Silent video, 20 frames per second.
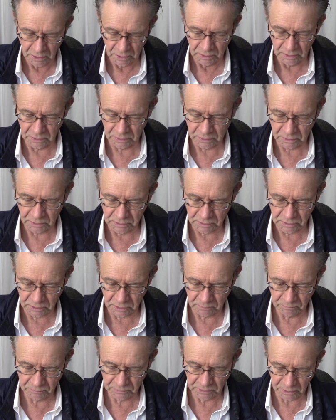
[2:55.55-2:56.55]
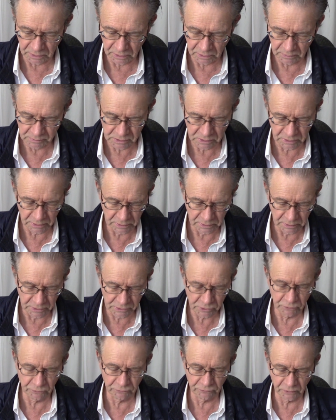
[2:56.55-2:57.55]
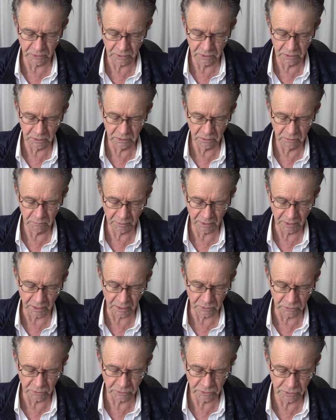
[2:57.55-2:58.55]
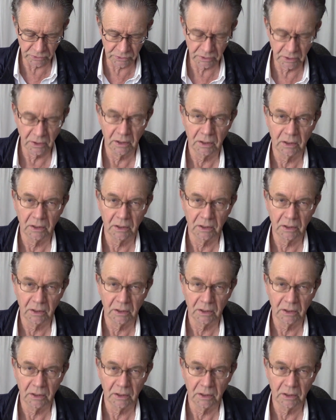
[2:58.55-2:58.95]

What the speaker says: it can sometimes lead us to finding patterns